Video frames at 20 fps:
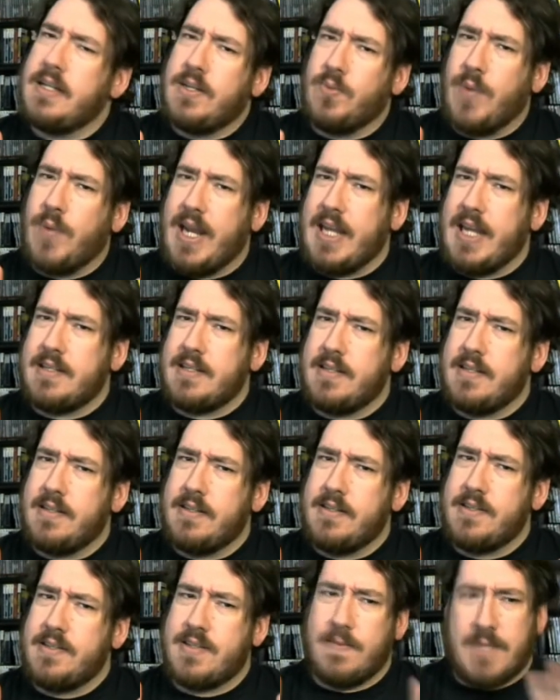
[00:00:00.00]
wait,
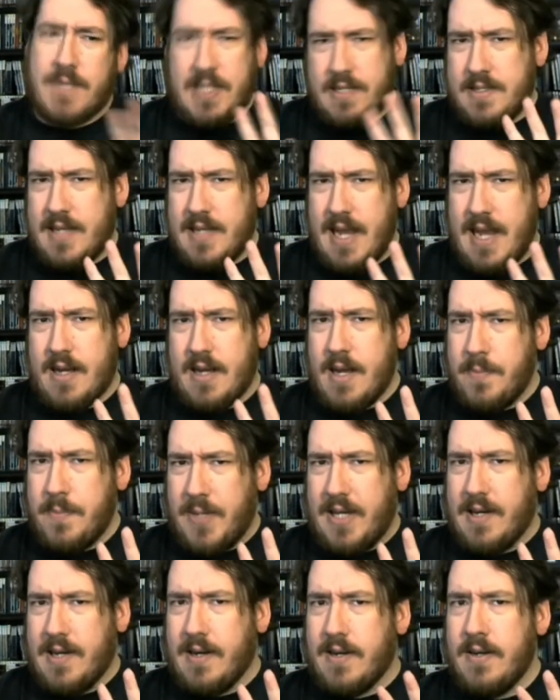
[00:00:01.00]
something doesn't add up
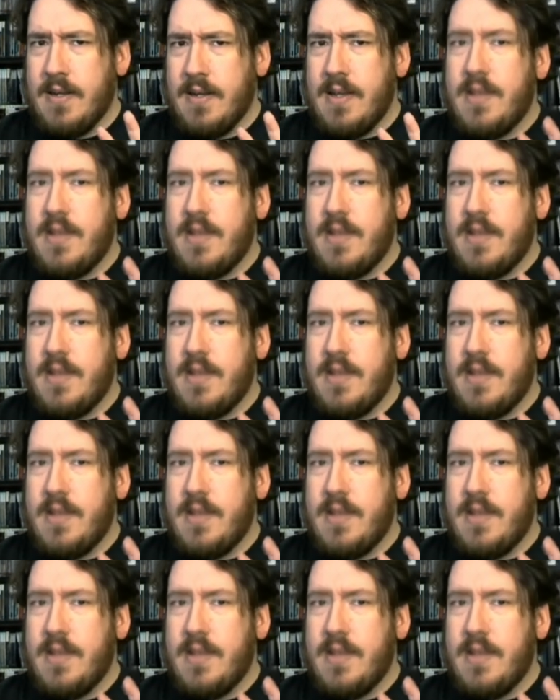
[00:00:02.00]
here.